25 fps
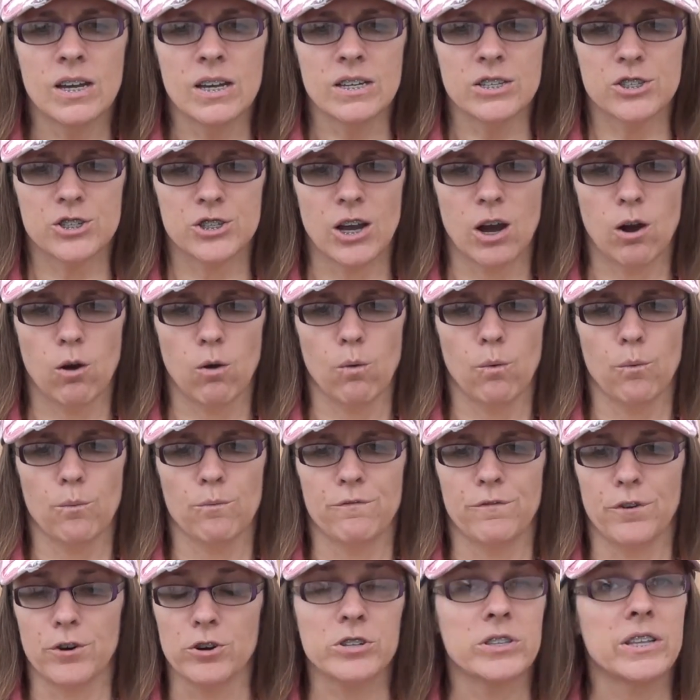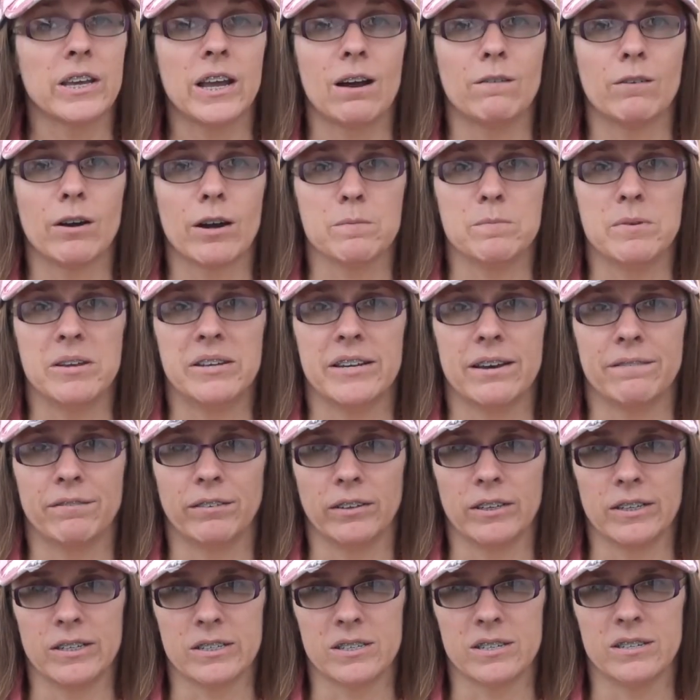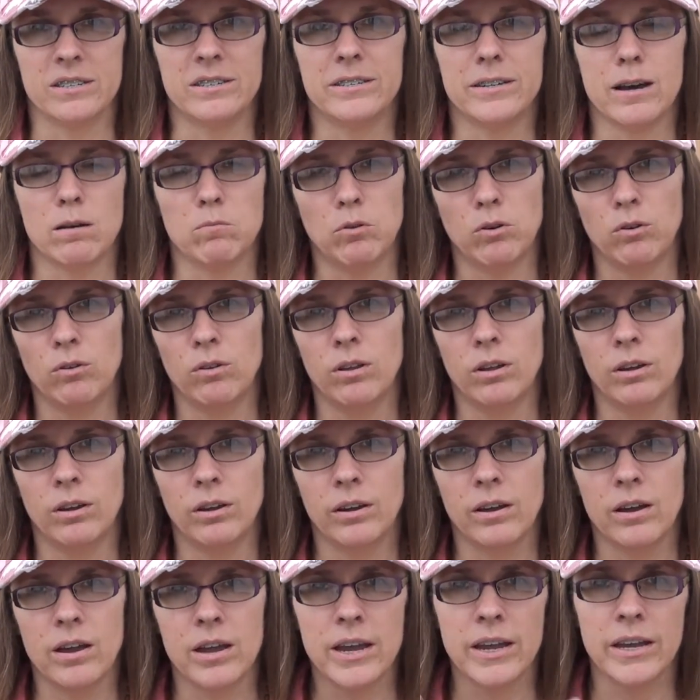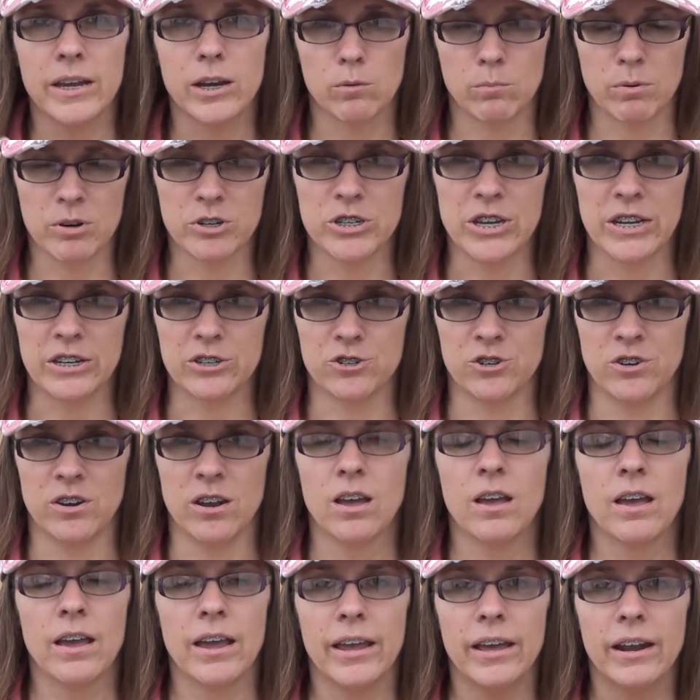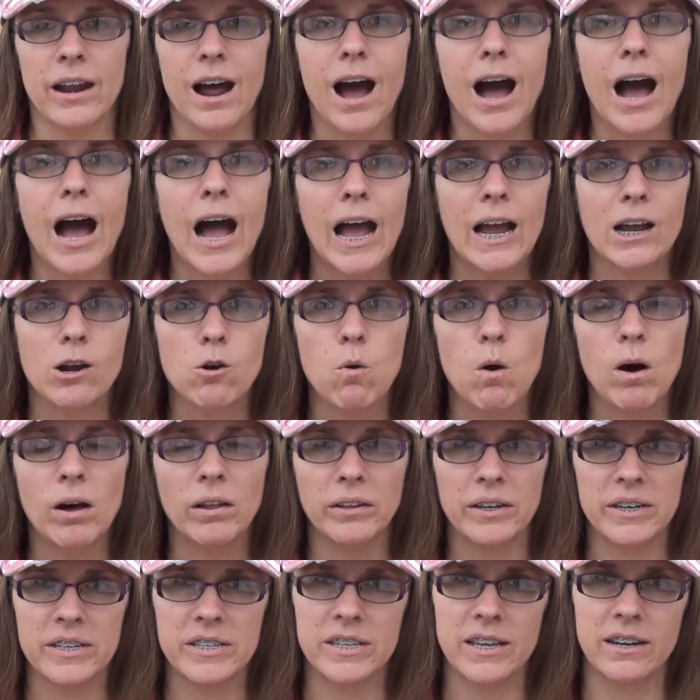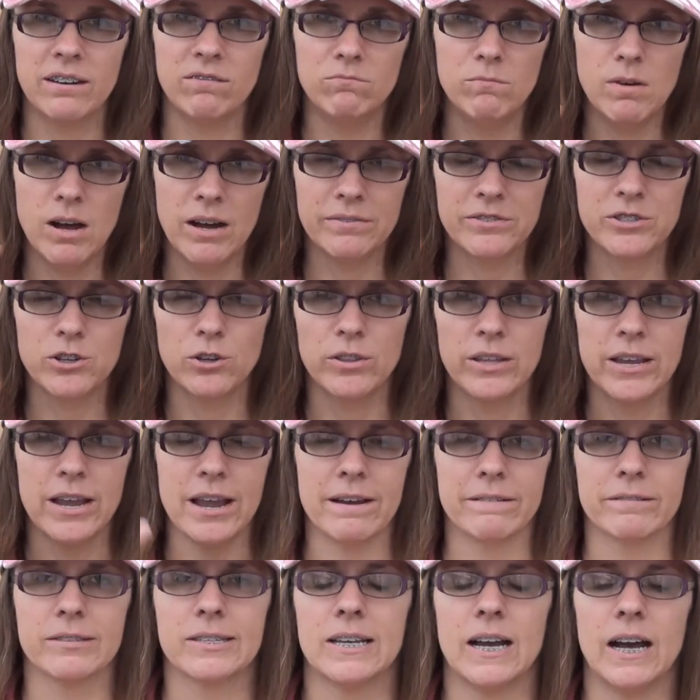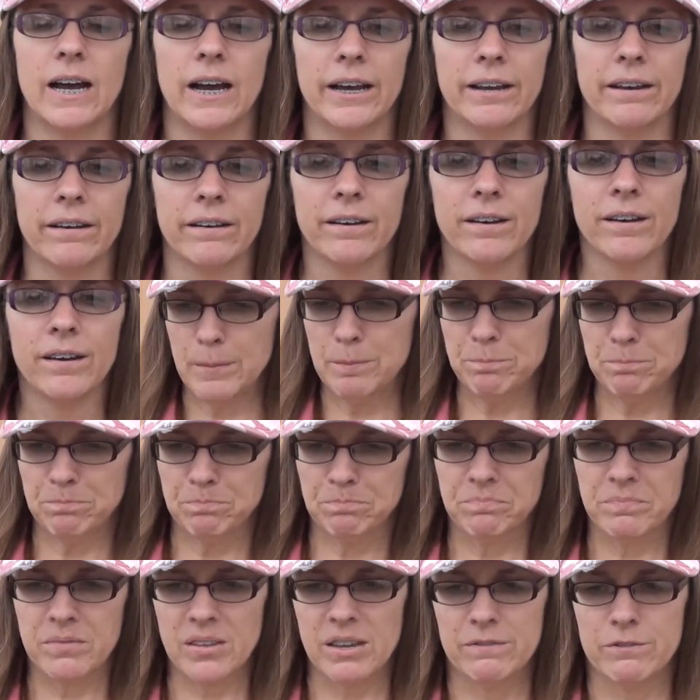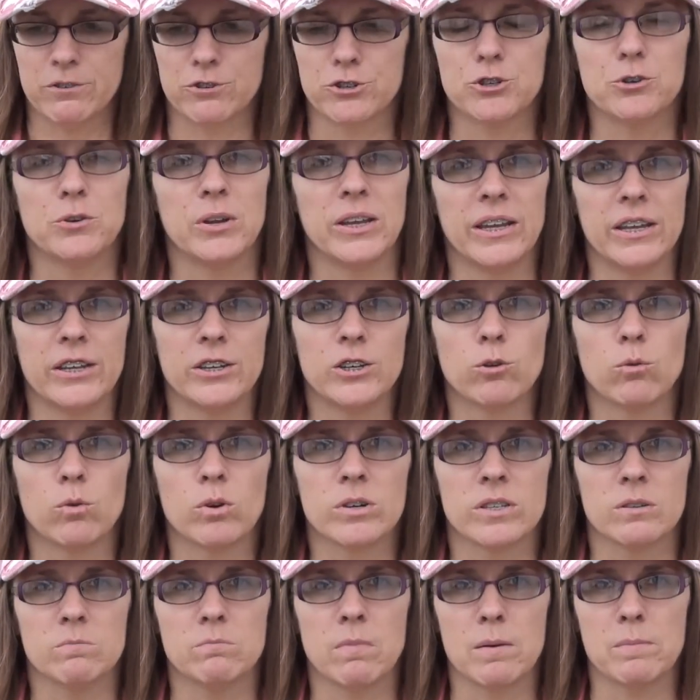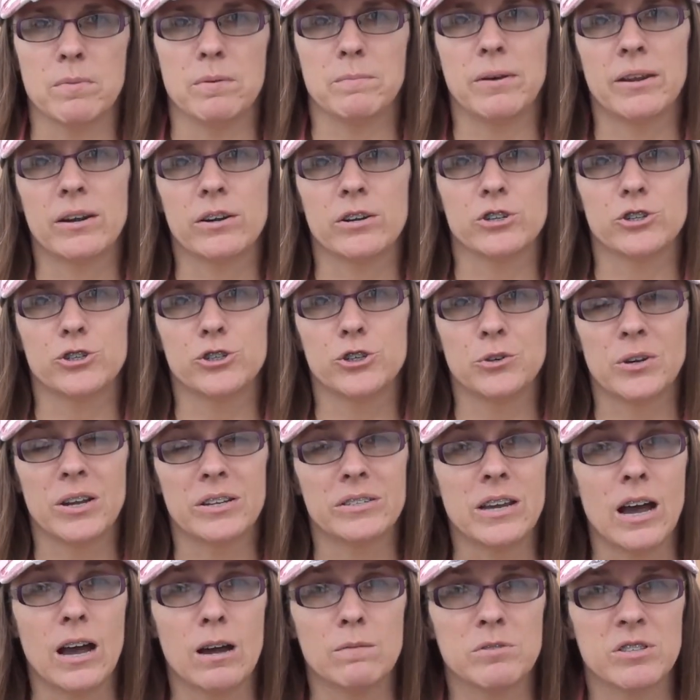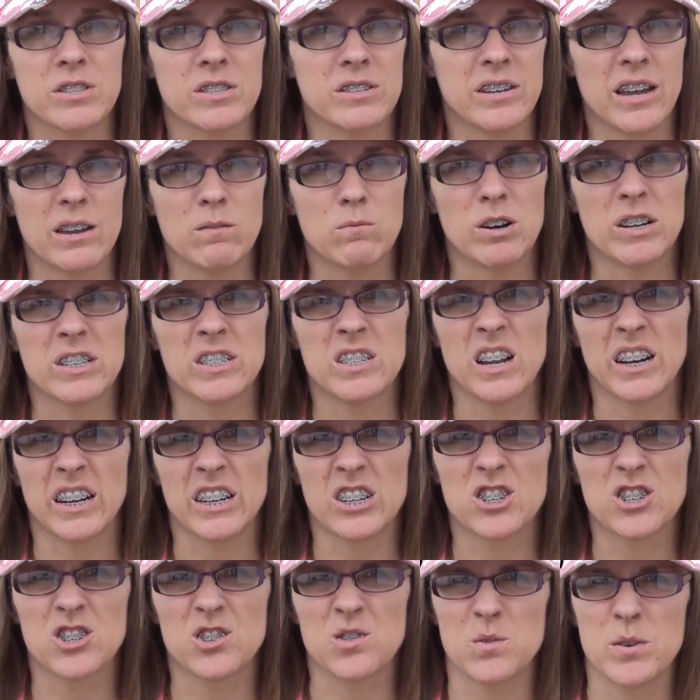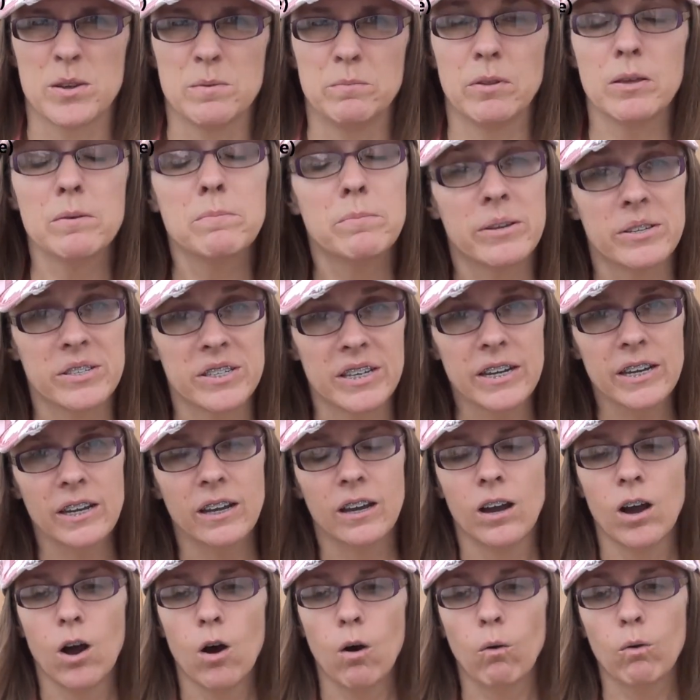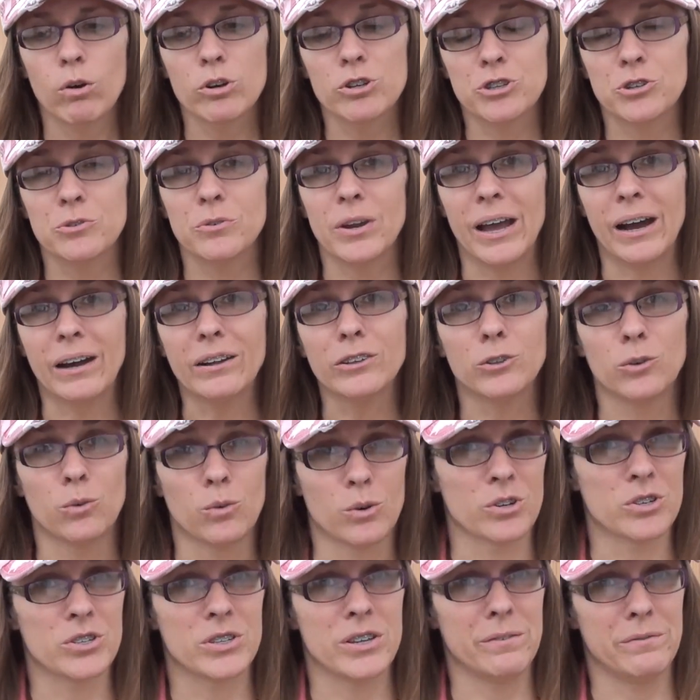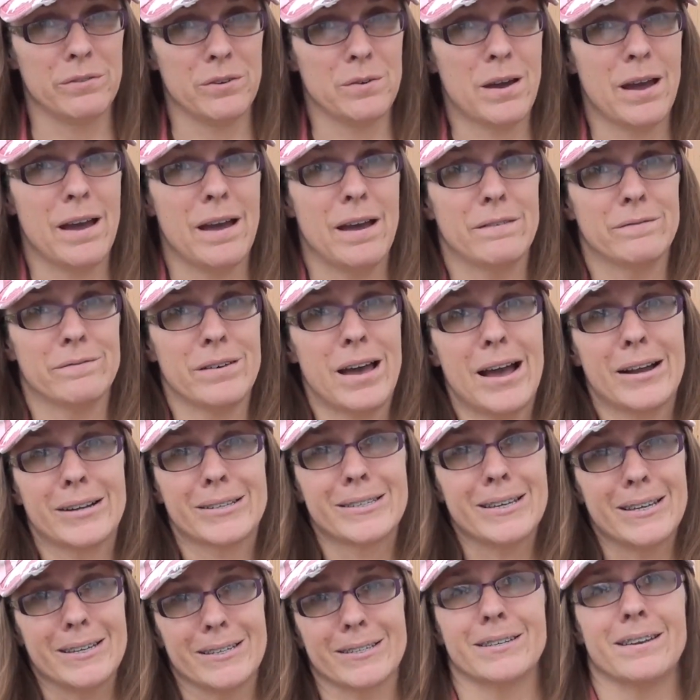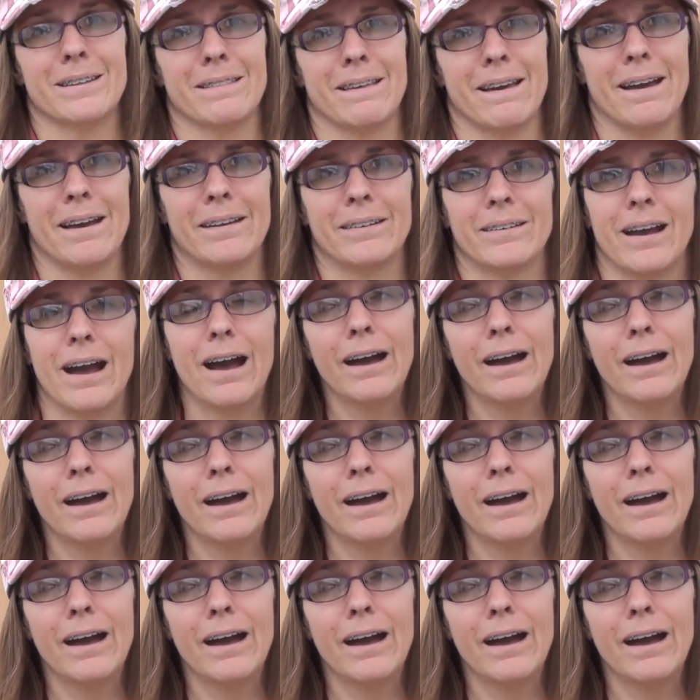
So first thing I recommend definitely is double ear protection and a high quality set of muffs on the outside. Um, if you're shooting indoors, it might be better to shoot at times of the day when it's not extremely busy, or shoot outdoors if you have access to that.